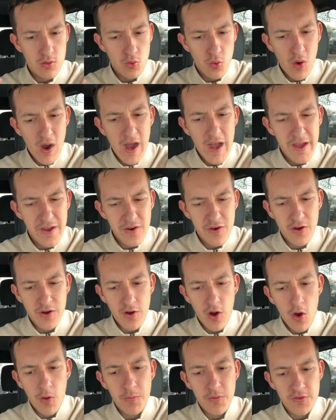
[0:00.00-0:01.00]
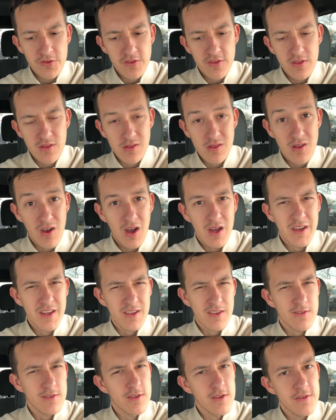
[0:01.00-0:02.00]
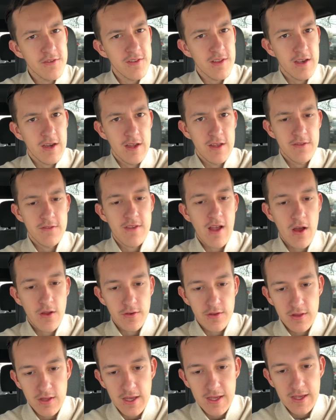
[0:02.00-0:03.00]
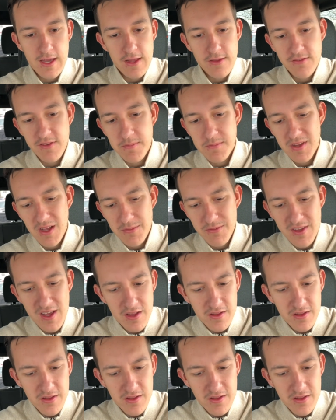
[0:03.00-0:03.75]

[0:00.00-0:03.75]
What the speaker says: quieter and almost non-existent, it sounded like at sometimes.